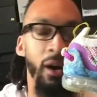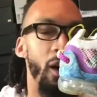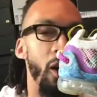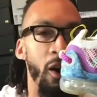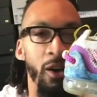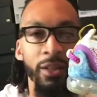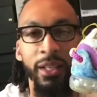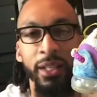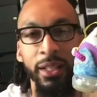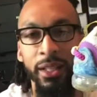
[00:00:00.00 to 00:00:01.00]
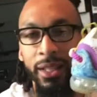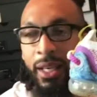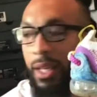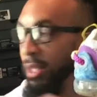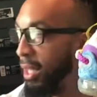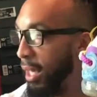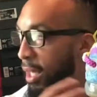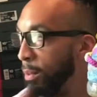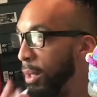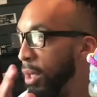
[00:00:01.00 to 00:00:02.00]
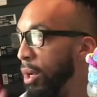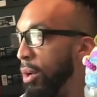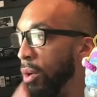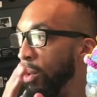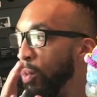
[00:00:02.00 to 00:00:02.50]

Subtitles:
all the good things that come along